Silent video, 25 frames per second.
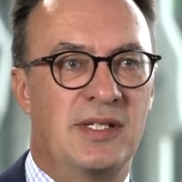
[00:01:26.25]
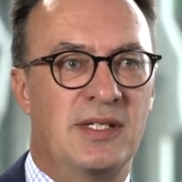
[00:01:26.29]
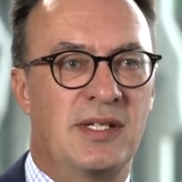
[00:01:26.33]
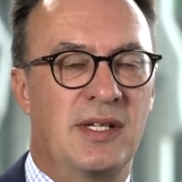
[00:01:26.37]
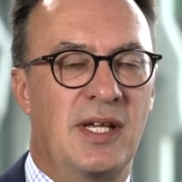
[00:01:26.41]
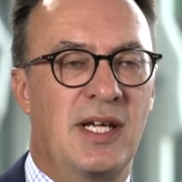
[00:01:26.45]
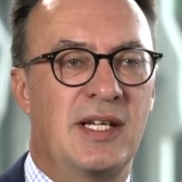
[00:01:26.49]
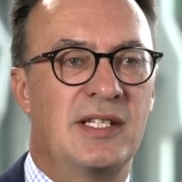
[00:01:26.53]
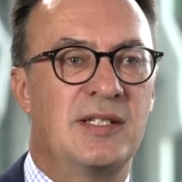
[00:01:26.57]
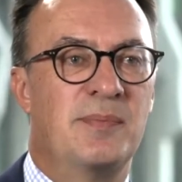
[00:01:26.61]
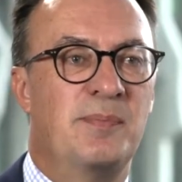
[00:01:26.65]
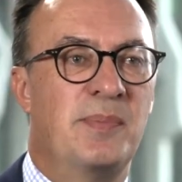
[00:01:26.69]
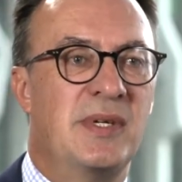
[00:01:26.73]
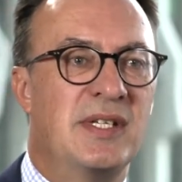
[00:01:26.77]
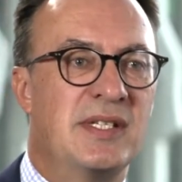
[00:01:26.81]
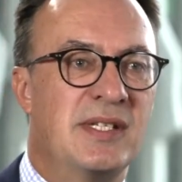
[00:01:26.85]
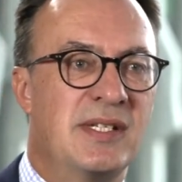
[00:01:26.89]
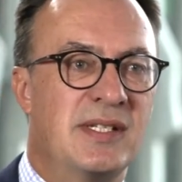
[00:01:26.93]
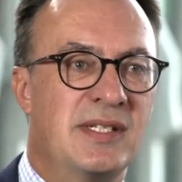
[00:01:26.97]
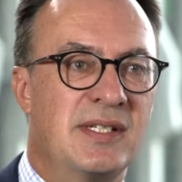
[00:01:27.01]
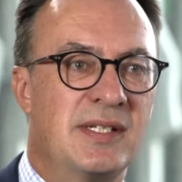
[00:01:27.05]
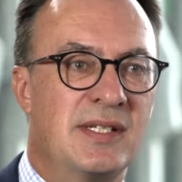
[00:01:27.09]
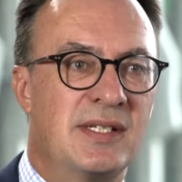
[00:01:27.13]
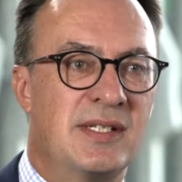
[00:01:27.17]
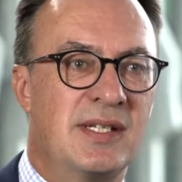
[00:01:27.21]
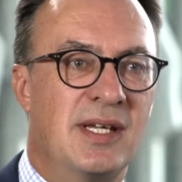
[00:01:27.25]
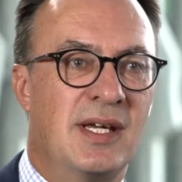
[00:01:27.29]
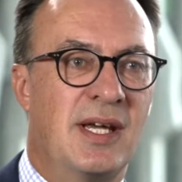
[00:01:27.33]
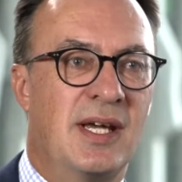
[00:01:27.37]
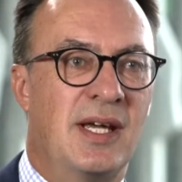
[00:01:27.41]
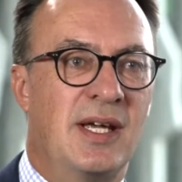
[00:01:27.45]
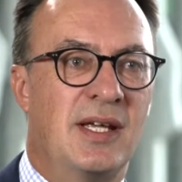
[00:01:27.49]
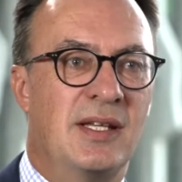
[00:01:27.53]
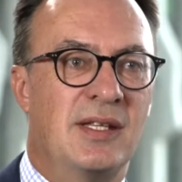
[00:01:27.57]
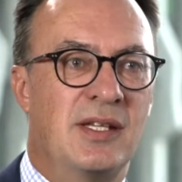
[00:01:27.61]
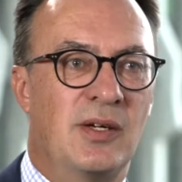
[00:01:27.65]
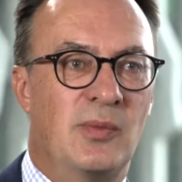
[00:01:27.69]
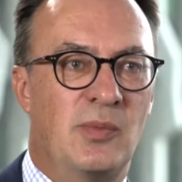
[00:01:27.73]
So that's businesses
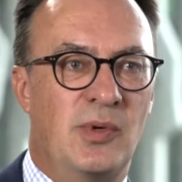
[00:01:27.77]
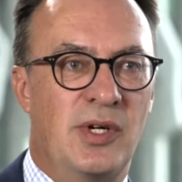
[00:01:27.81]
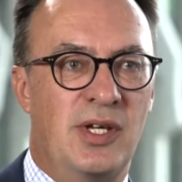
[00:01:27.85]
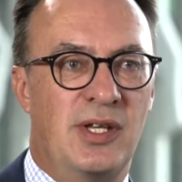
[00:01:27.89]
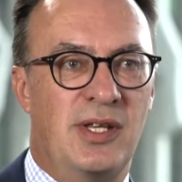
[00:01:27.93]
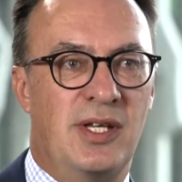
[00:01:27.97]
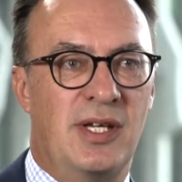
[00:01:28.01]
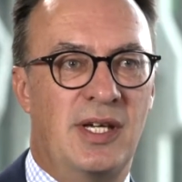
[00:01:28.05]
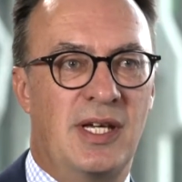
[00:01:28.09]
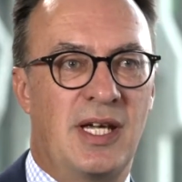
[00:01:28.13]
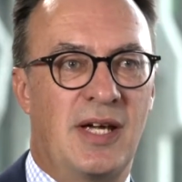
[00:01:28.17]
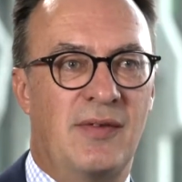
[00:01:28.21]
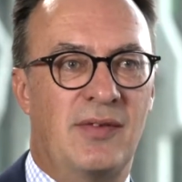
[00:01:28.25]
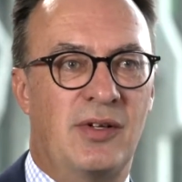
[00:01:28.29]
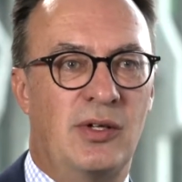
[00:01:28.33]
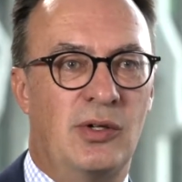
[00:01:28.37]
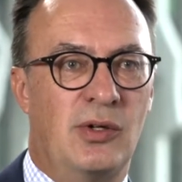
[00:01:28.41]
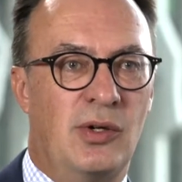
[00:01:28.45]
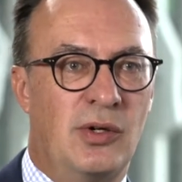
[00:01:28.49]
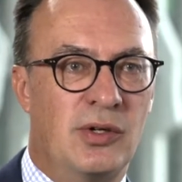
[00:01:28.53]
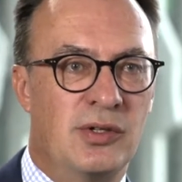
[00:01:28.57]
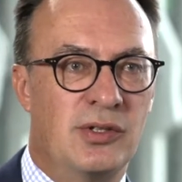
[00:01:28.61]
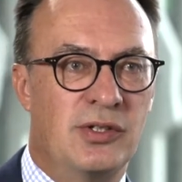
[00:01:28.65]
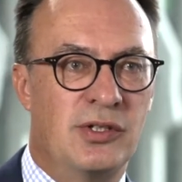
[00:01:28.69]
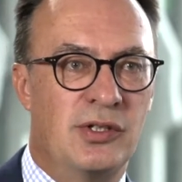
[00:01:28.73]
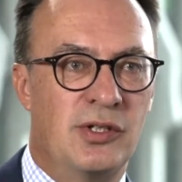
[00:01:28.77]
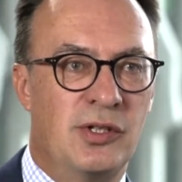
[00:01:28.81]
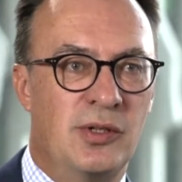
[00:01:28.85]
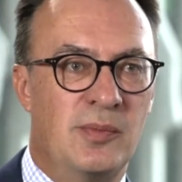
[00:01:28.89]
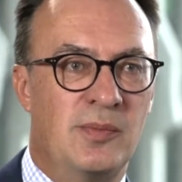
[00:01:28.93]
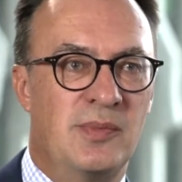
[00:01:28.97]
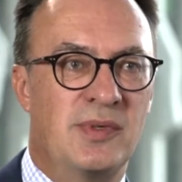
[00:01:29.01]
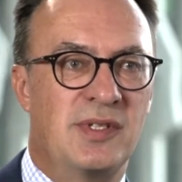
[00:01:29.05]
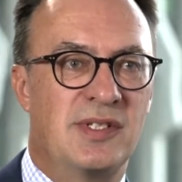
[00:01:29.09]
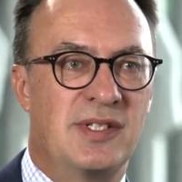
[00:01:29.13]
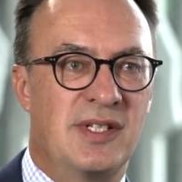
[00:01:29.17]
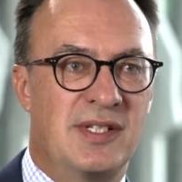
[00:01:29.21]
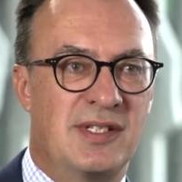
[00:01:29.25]
that we think have a
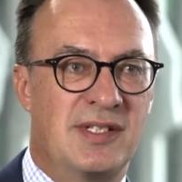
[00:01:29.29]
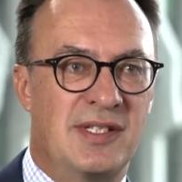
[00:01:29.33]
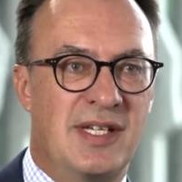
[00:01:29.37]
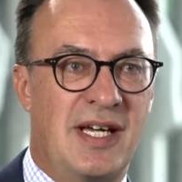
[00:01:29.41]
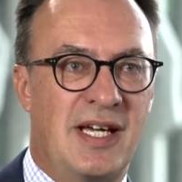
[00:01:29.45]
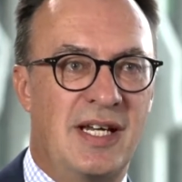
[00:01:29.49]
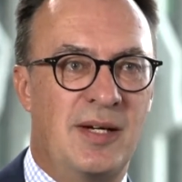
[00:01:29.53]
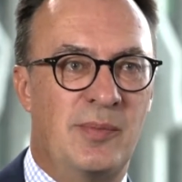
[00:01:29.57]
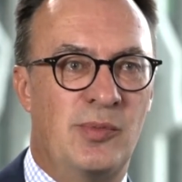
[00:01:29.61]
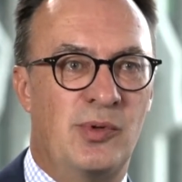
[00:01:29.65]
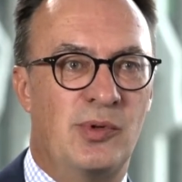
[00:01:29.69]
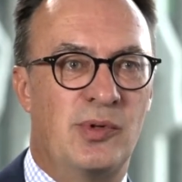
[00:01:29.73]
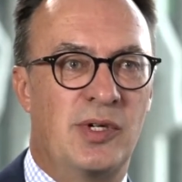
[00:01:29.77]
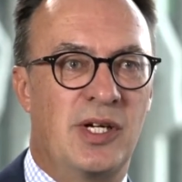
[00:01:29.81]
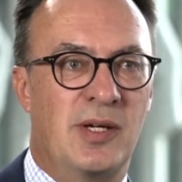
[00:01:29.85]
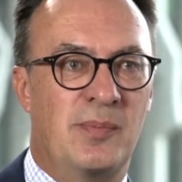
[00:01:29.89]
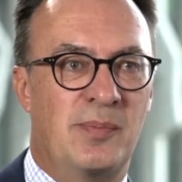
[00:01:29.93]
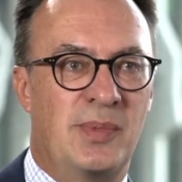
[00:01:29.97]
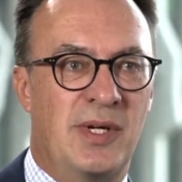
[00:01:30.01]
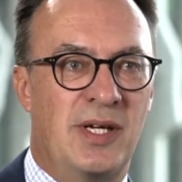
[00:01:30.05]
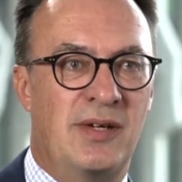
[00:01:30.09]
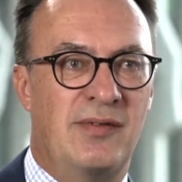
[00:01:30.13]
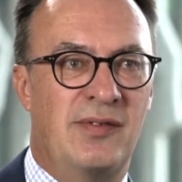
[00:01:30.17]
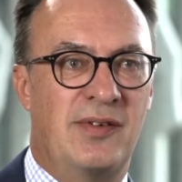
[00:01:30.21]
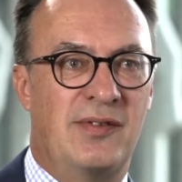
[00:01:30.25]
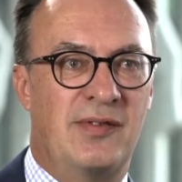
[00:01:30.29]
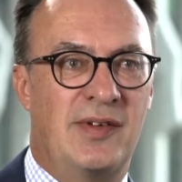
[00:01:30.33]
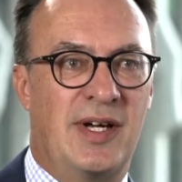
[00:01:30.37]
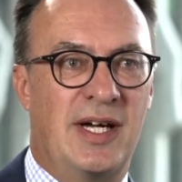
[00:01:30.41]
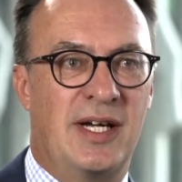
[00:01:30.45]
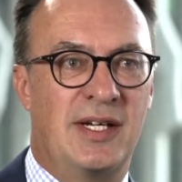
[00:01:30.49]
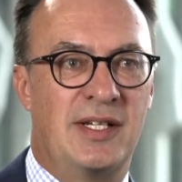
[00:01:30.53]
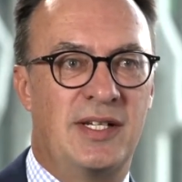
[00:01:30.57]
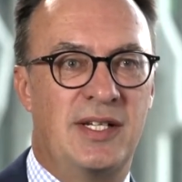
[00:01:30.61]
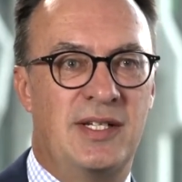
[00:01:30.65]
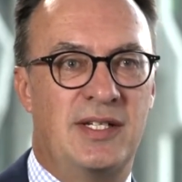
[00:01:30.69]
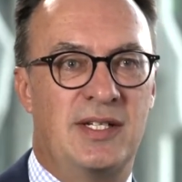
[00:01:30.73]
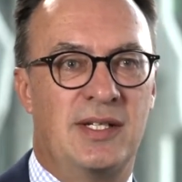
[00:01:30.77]
long-term sustainable competitive
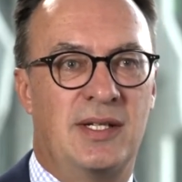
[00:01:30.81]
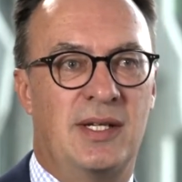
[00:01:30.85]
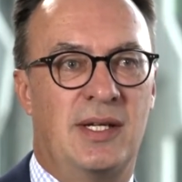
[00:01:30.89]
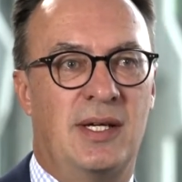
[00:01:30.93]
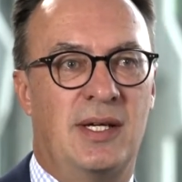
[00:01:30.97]
advantage.